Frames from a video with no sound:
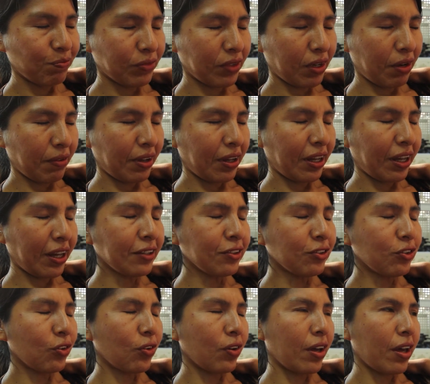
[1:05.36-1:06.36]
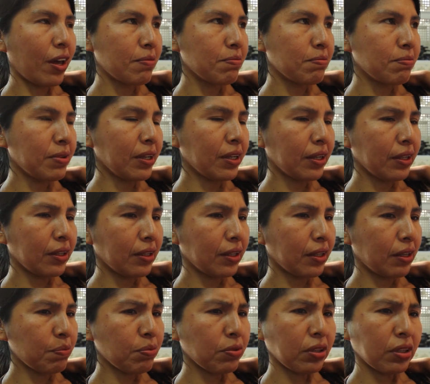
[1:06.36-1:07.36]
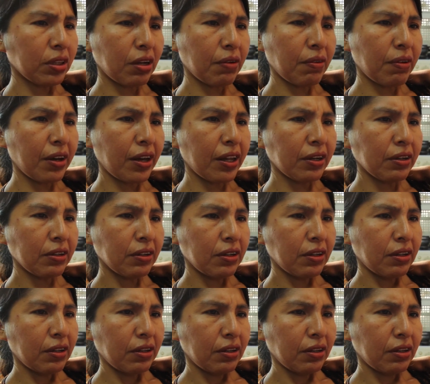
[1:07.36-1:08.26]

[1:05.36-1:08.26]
Work? Let's see. What kind of work?